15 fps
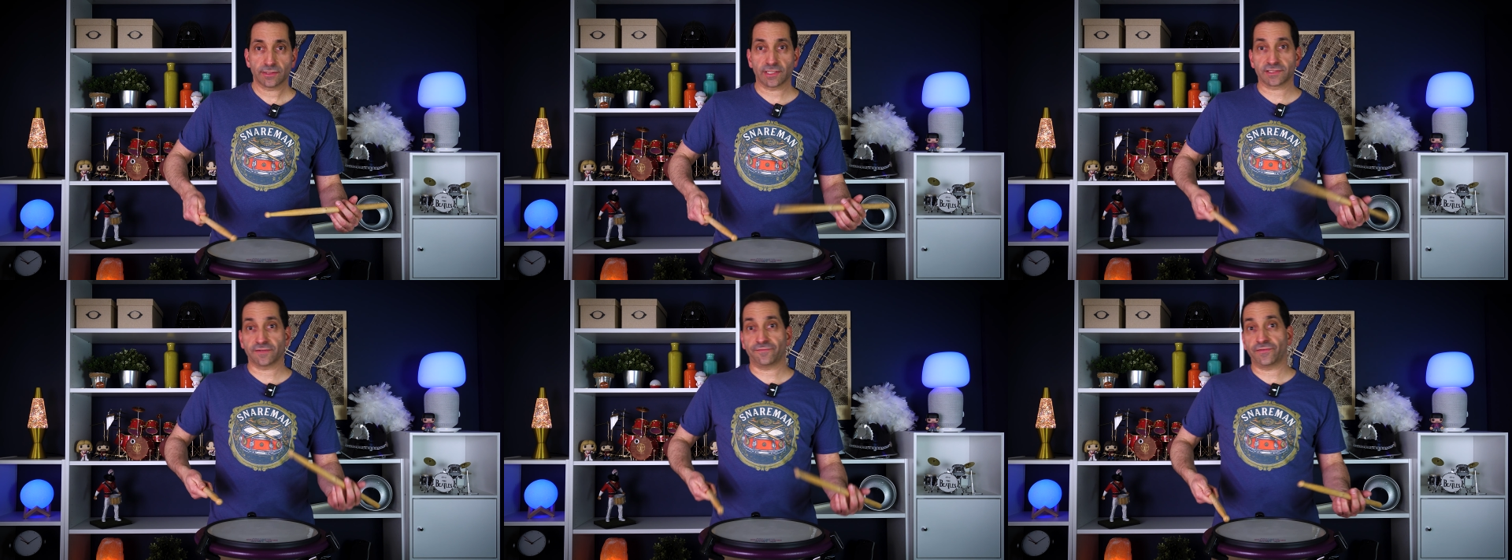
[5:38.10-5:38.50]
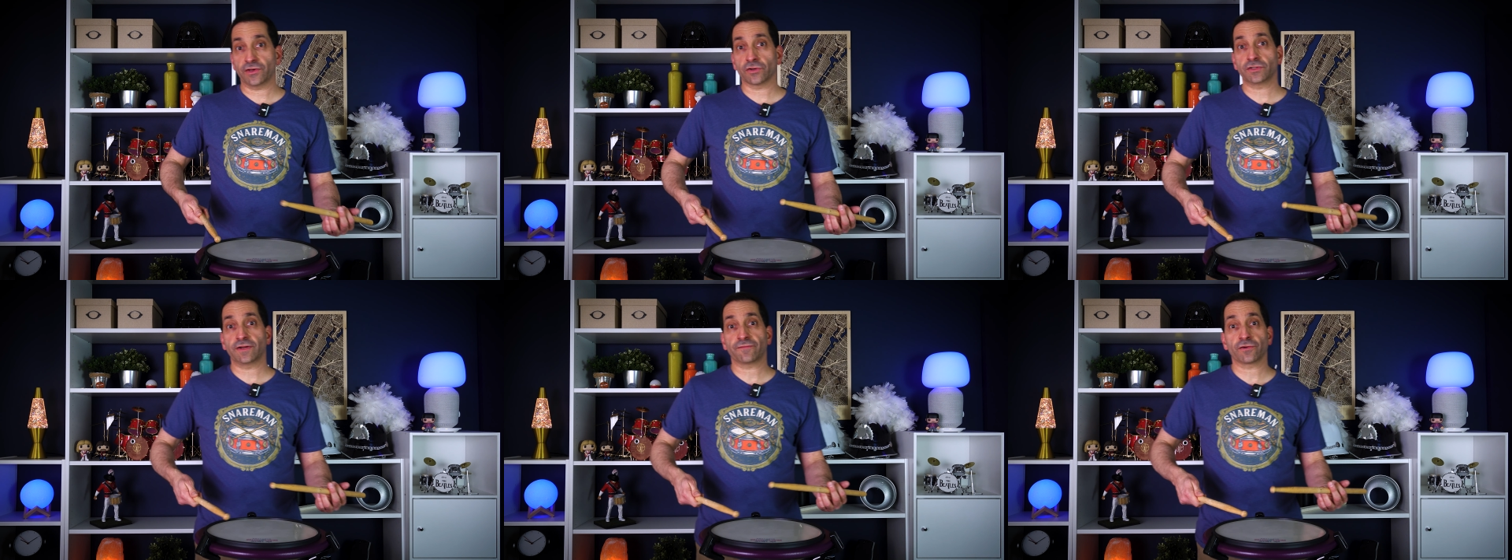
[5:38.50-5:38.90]
Does it
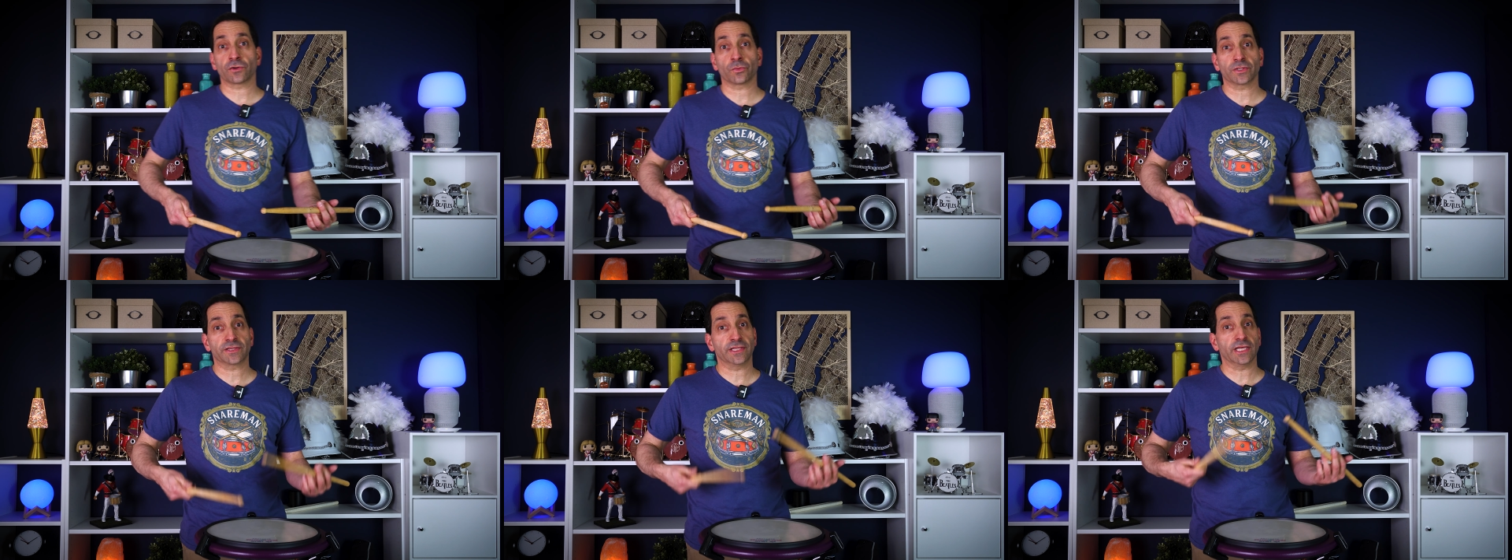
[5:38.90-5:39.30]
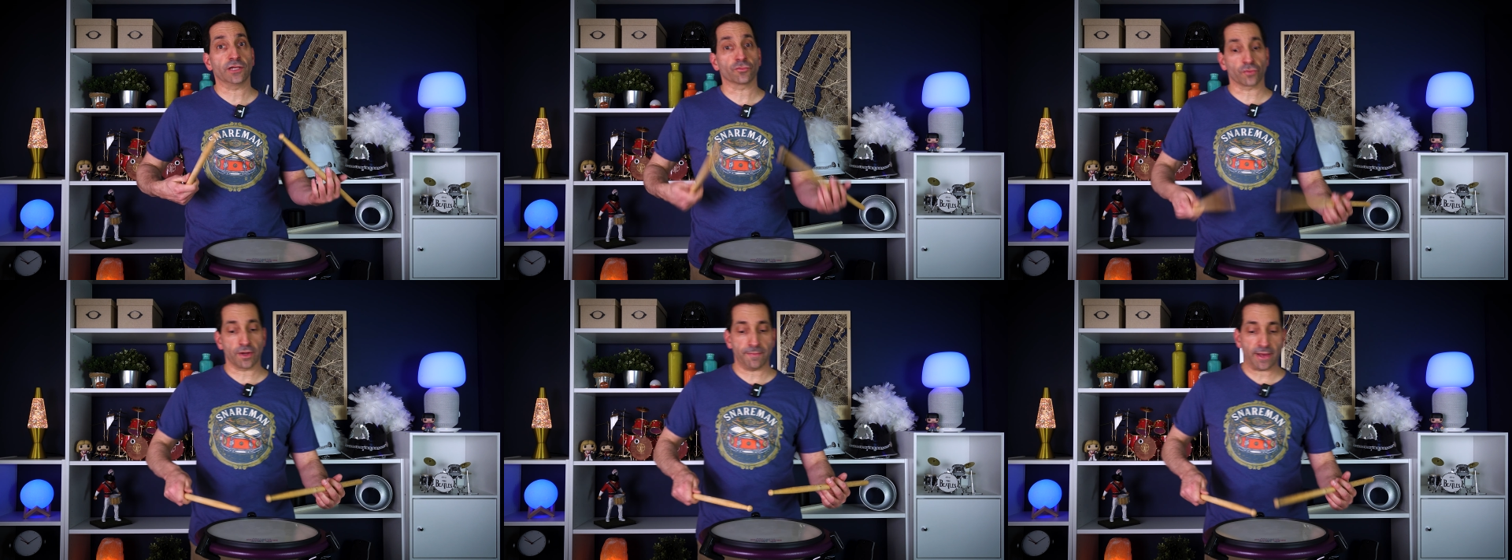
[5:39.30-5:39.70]
feel different with the
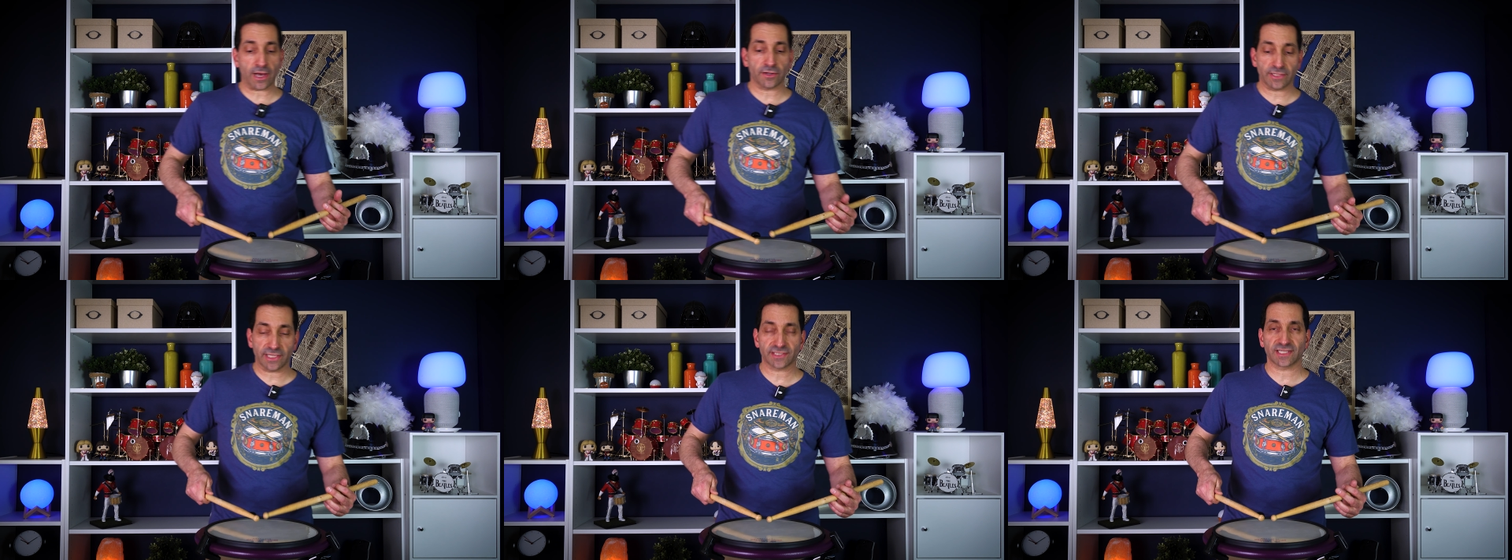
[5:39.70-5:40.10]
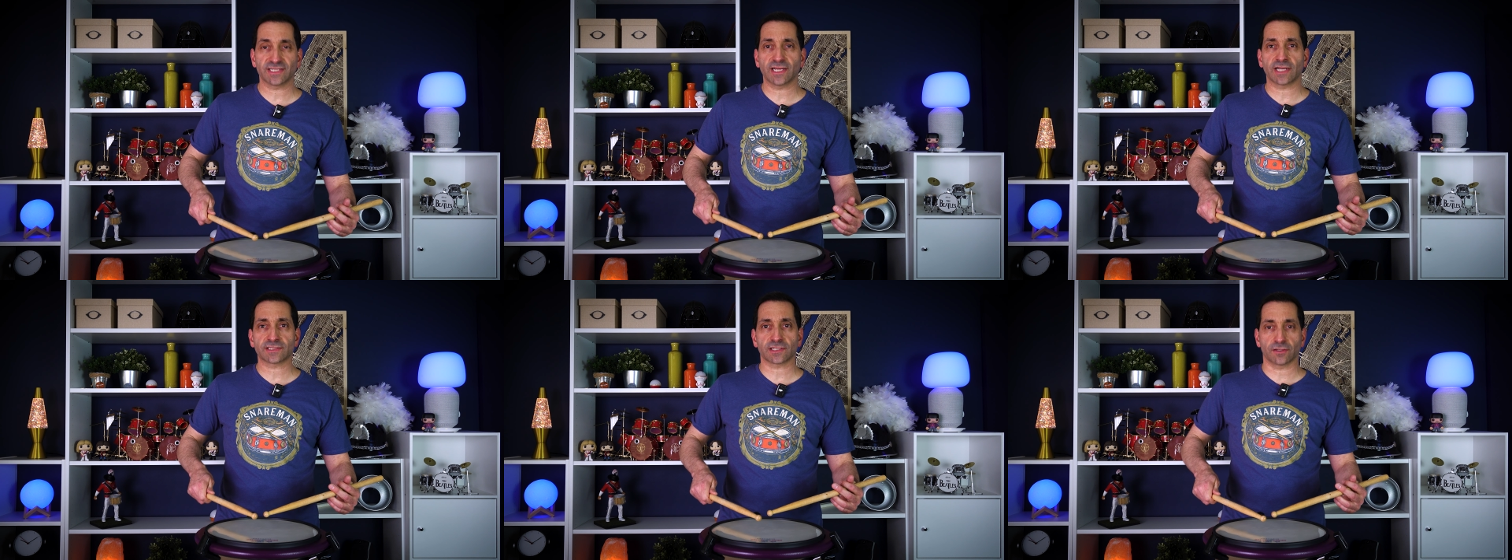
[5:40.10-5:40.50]
rebound? Yes, it
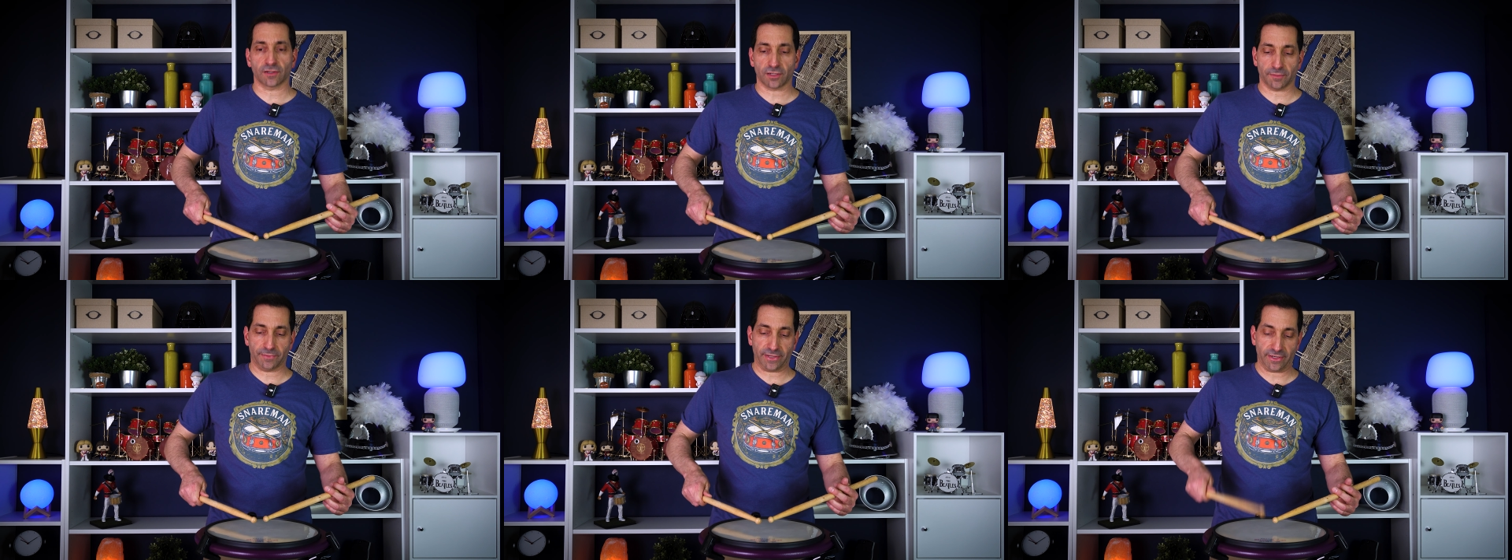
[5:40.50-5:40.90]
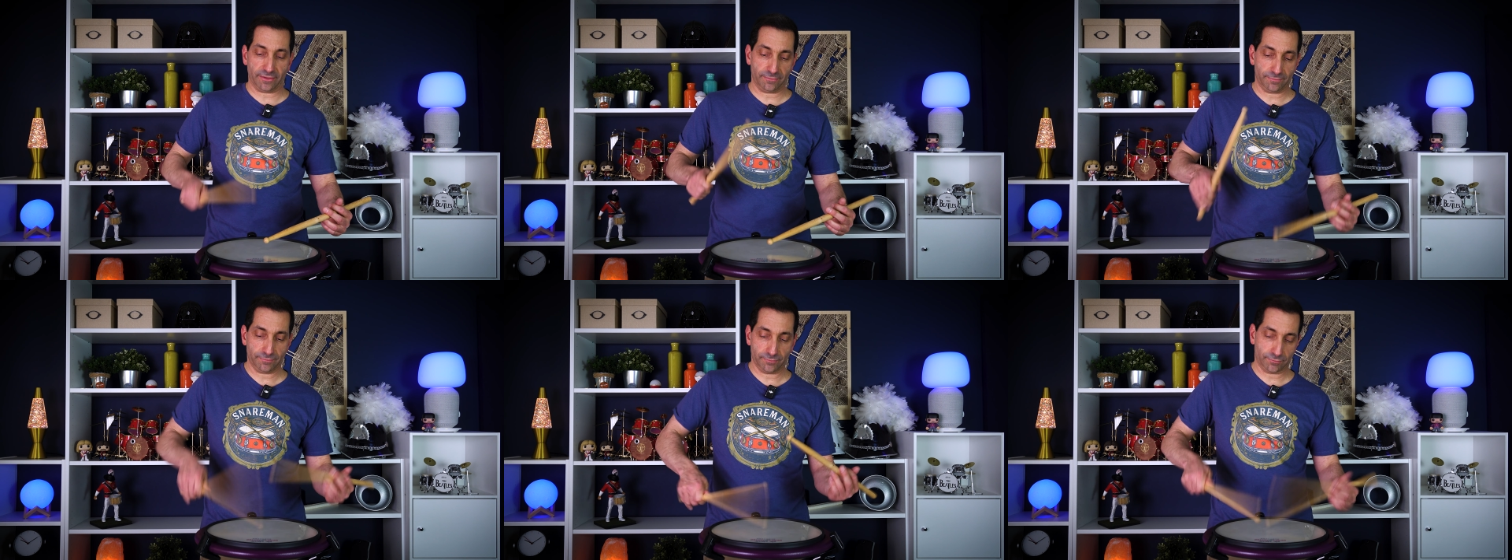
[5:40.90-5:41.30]
does a little bit.